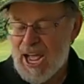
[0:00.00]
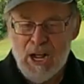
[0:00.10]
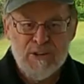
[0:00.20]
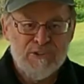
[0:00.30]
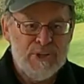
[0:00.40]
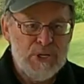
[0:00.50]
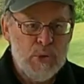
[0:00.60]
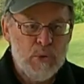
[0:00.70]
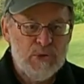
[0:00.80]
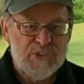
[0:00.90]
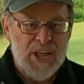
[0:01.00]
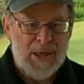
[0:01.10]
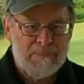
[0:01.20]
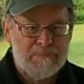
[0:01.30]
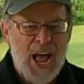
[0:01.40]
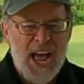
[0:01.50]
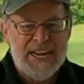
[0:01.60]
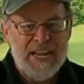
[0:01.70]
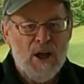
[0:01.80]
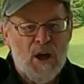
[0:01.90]
I also use the
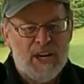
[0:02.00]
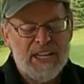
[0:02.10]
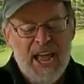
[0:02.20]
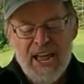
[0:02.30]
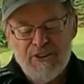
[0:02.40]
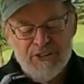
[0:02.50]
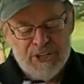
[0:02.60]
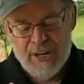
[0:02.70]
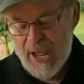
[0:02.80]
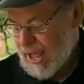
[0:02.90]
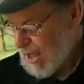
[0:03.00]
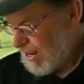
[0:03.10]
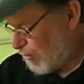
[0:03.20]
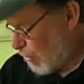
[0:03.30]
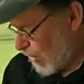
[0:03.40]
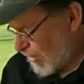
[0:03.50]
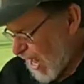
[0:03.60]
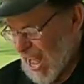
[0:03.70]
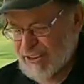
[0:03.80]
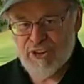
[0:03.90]
body on occasion to
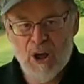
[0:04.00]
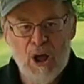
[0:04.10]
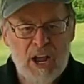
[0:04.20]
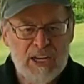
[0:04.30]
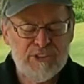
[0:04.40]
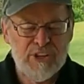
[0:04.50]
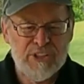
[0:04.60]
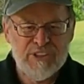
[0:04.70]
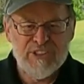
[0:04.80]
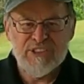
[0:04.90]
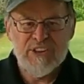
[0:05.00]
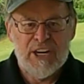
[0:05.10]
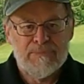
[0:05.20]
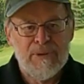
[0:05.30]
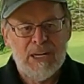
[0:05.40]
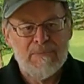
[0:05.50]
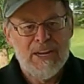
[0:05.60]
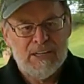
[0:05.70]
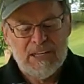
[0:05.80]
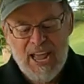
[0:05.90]
attach onto the six hundred
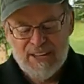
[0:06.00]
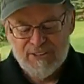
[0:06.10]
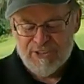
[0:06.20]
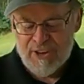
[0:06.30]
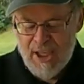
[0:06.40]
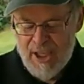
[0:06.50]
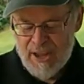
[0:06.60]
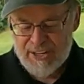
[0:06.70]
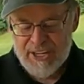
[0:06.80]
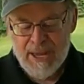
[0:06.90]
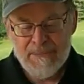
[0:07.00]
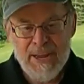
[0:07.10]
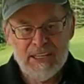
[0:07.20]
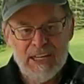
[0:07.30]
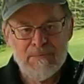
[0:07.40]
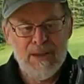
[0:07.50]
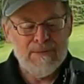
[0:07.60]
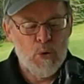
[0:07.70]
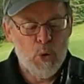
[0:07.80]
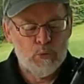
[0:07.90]
millimeter lens to give me a little bit
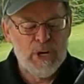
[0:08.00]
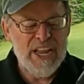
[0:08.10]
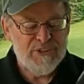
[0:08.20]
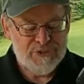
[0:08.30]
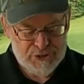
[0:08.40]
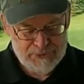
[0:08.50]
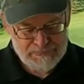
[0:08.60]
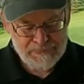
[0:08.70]
more reach.